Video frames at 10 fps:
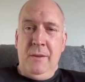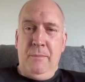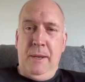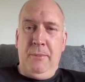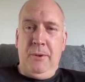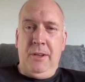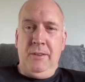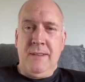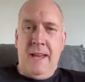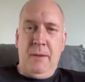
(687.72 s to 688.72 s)
people can
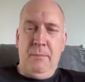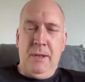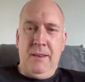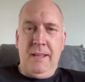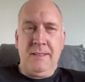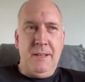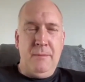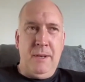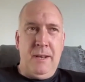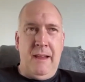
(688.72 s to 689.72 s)
take a bit of this and a
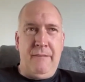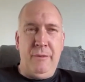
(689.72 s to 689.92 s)
bit of that